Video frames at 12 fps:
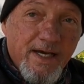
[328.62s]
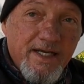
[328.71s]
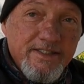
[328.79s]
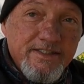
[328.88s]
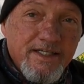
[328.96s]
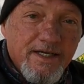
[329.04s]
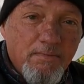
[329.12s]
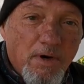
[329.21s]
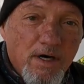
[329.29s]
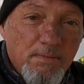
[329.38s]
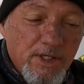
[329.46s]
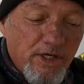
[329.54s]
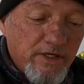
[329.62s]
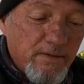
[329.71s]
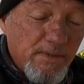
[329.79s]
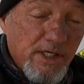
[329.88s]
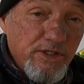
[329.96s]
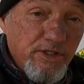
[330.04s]
balancing a marble on a
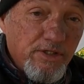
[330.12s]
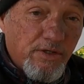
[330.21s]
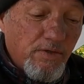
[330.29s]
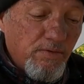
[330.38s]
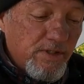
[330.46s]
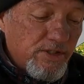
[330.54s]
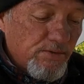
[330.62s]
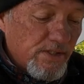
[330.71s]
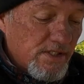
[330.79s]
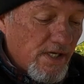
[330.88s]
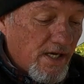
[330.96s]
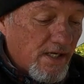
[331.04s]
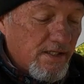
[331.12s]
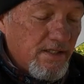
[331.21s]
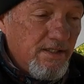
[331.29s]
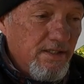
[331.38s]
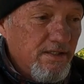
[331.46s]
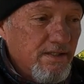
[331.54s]
balloon, which was like
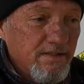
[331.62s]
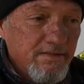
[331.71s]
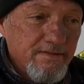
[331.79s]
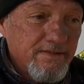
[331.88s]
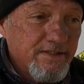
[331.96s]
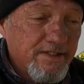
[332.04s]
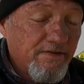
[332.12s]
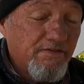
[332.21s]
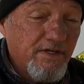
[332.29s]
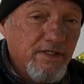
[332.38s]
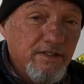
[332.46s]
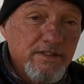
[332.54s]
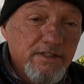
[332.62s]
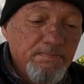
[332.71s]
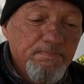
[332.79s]
difficult,